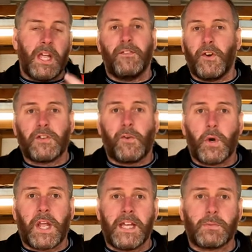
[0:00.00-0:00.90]
In the first
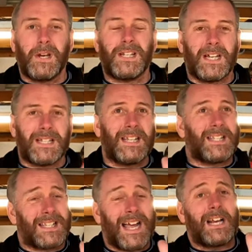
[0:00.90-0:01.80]
four gears, what it does
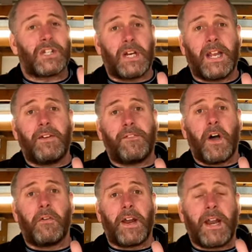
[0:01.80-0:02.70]
is it's actually
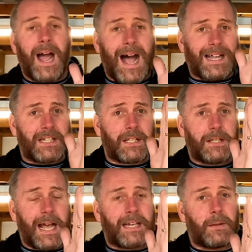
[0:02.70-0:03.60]
firing
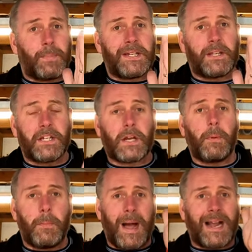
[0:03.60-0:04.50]
as the piston is
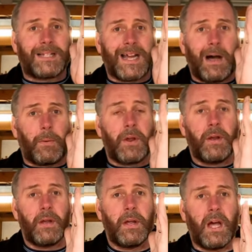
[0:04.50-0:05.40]
coming back down.
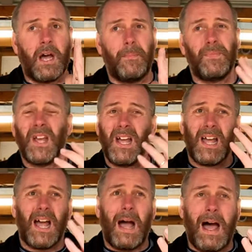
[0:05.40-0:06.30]

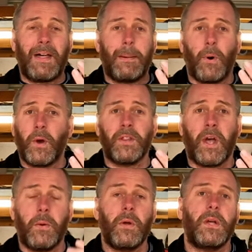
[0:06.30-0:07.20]
At that point
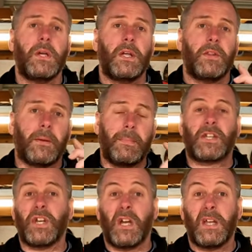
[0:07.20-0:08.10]
though, the
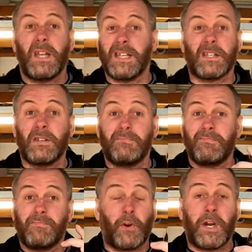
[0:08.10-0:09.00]
mixture isn't
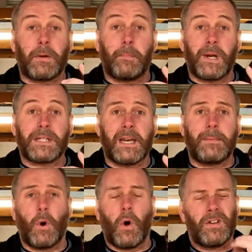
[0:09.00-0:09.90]
fully compressed
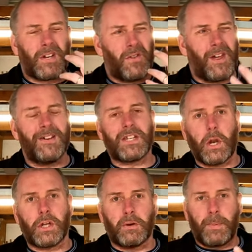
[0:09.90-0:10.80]
anymore, so there is a
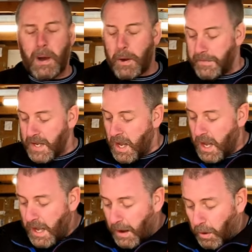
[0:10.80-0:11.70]
loss of power,
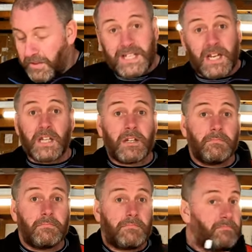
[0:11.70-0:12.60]
and what this does
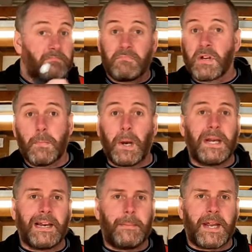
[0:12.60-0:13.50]

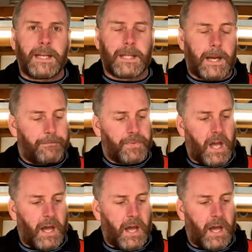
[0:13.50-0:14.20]
completely eliminates that.